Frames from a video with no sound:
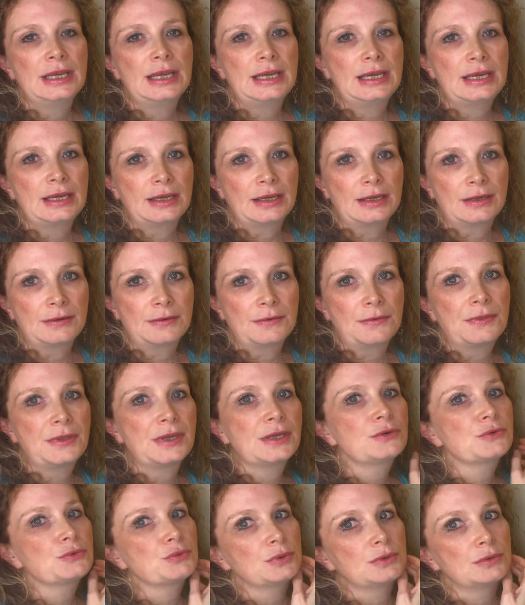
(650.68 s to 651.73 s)
in,
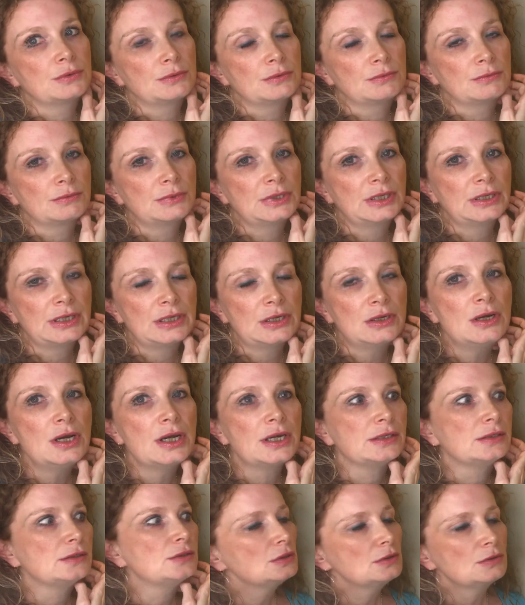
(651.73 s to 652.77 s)
things were really
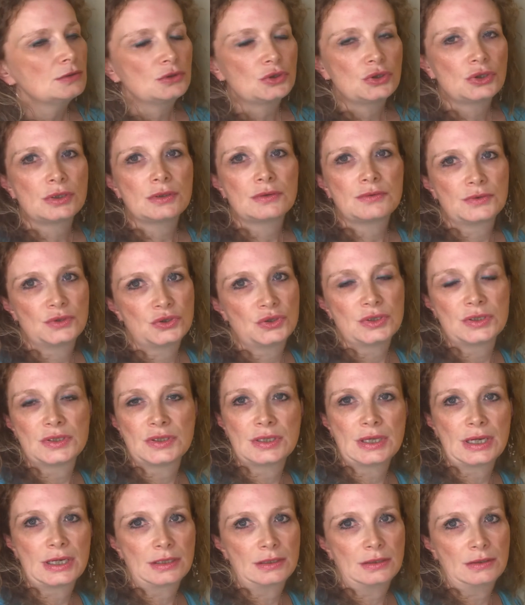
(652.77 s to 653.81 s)
good. She was
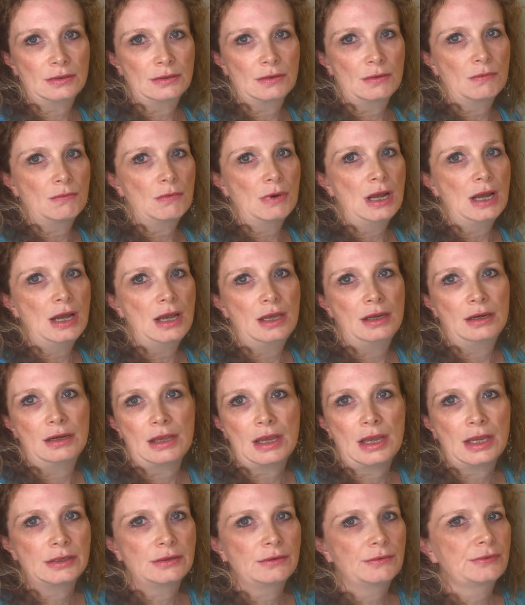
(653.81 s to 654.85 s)
just like, you know what?
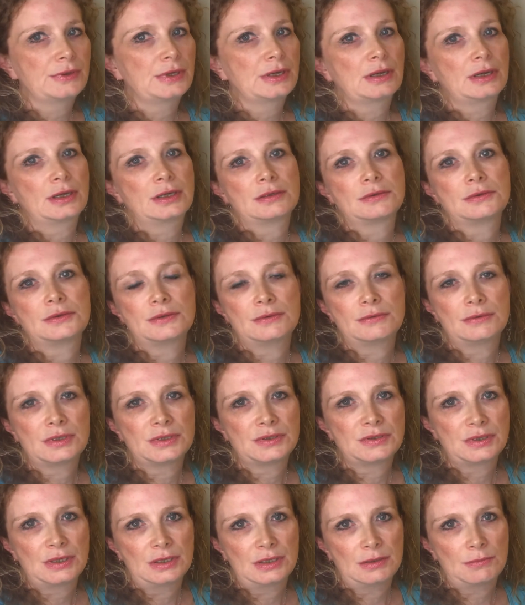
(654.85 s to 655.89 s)
I don't think I can do
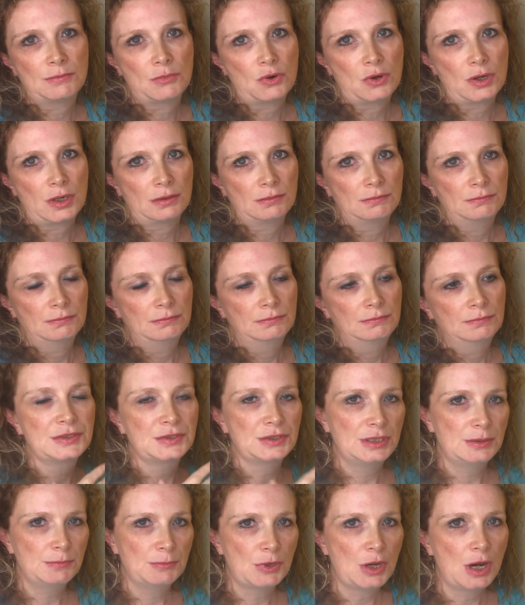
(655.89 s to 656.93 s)
this anymore. Let's
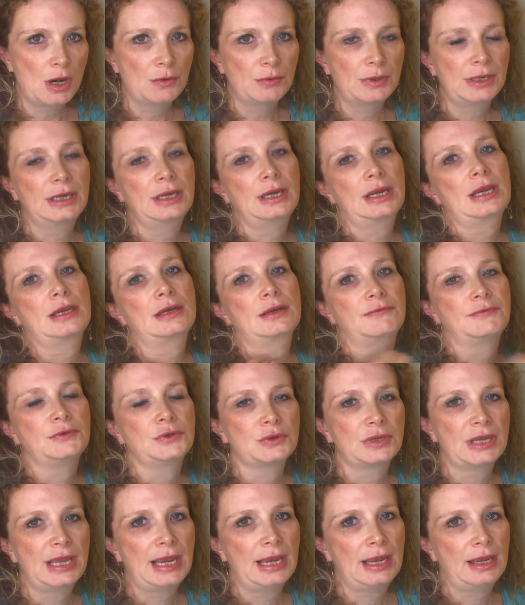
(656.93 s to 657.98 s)
keep going. And if you
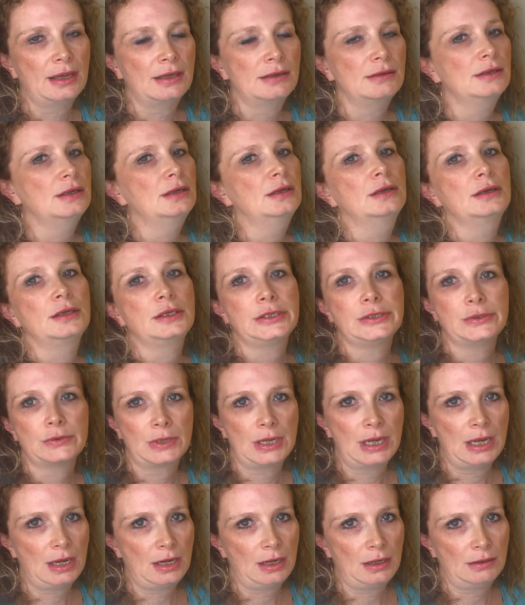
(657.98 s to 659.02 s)
can't, you
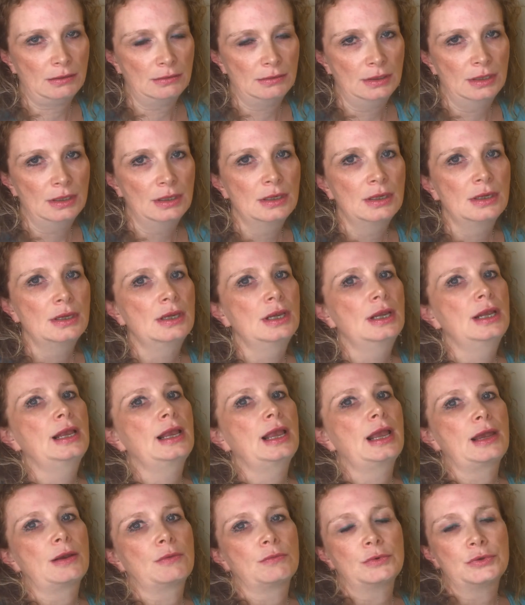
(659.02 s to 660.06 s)
can't.
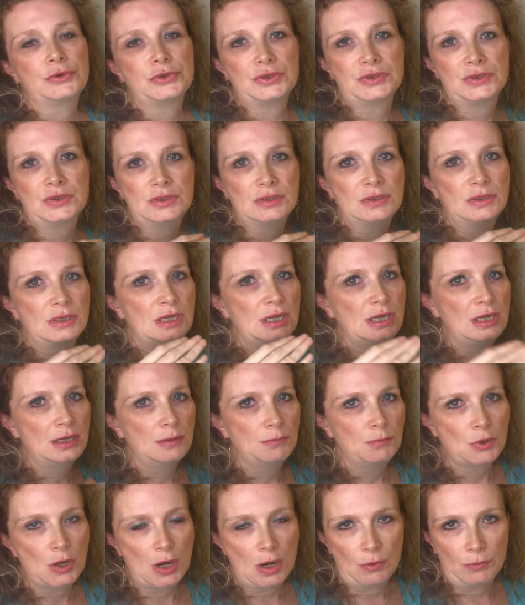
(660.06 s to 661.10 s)
And we'll just
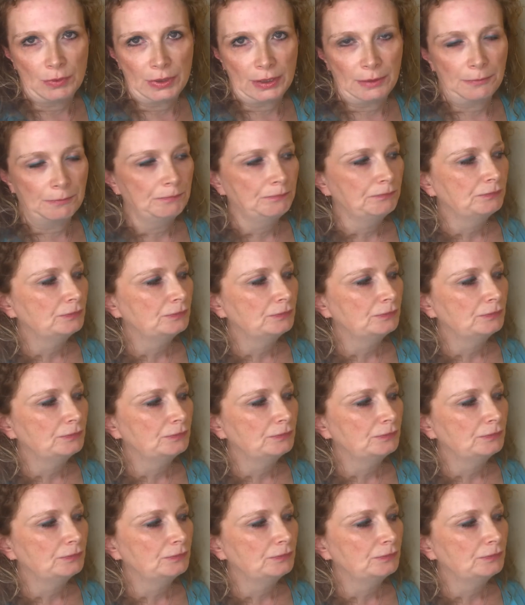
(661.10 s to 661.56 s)
keep going.